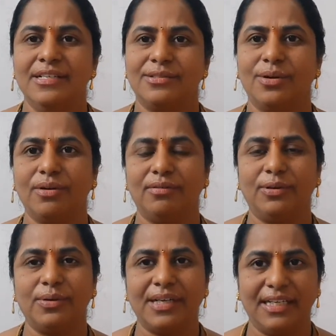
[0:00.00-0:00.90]
So
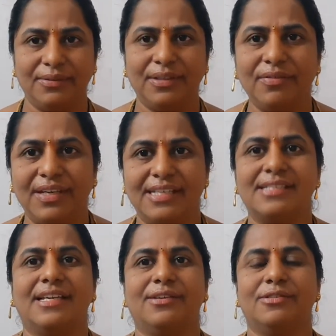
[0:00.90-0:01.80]
don't leave the
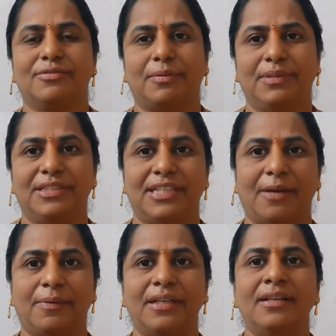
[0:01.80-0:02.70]
VSAQs from this
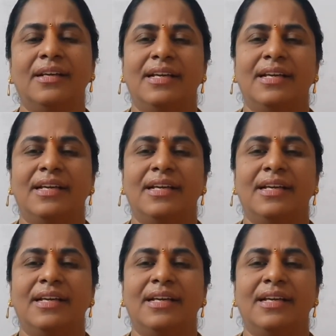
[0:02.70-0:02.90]
chapter.